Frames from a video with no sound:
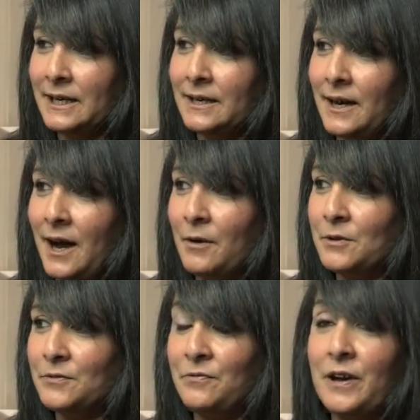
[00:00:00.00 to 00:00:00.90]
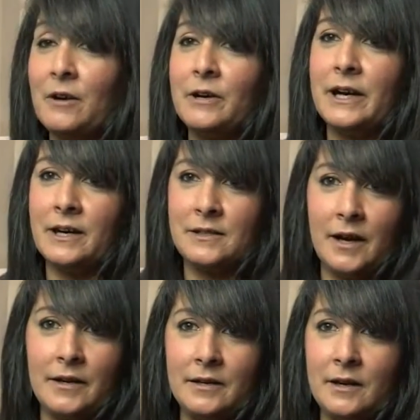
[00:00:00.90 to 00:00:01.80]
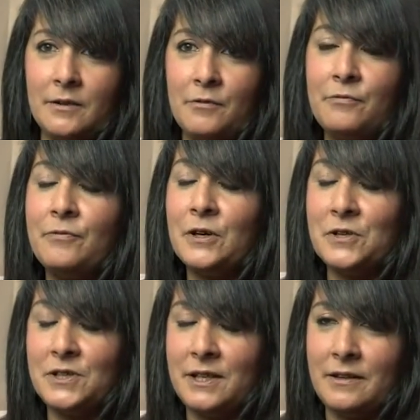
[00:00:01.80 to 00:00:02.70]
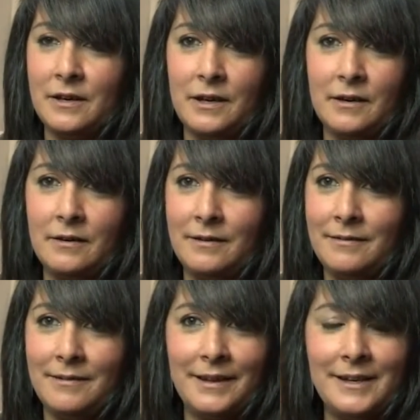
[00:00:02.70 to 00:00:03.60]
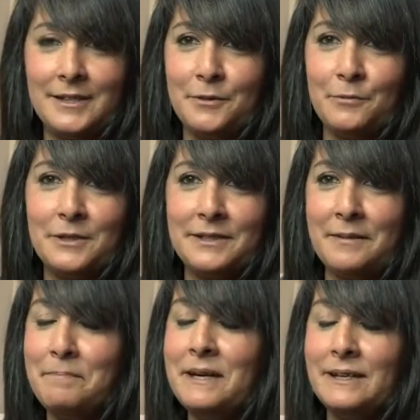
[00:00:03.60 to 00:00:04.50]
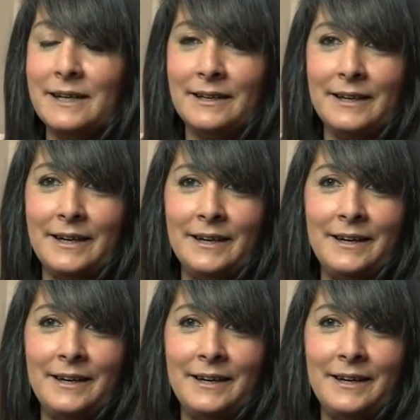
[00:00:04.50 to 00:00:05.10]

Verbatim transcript: Inn, I was very excited, and the first thing that I did was immediately